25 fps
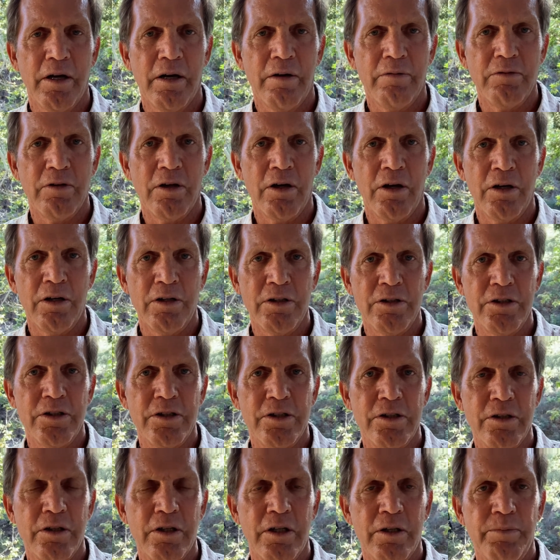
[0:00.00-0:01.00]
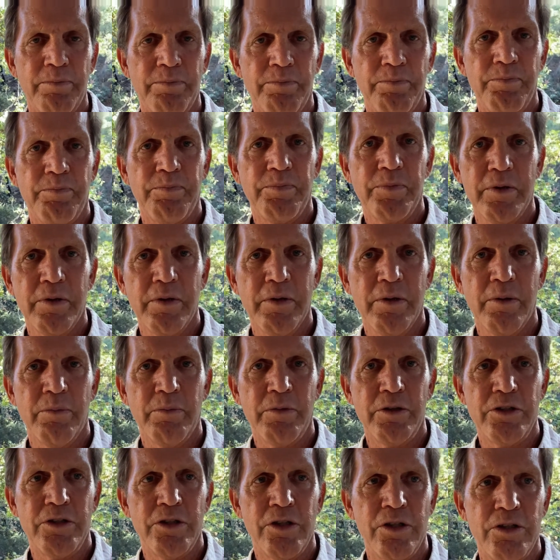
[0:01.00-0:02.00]
large
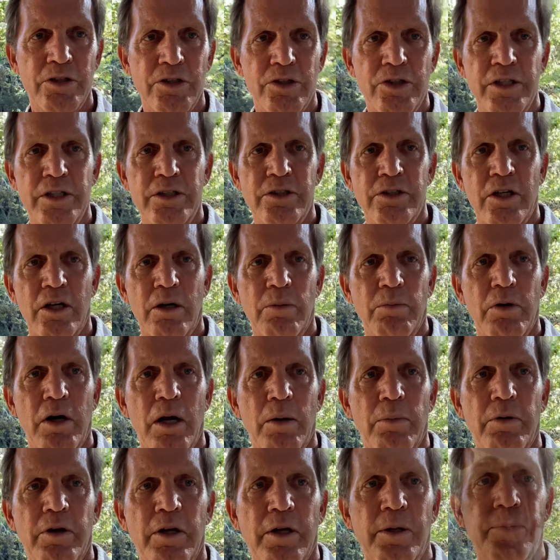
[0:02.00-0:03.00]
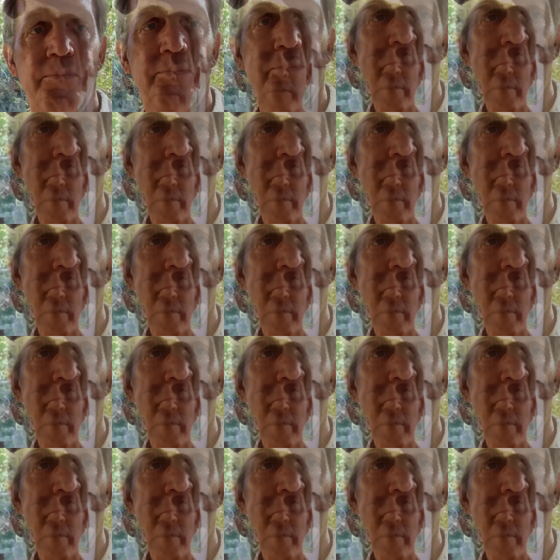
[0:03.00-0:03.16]
mature trees on our property.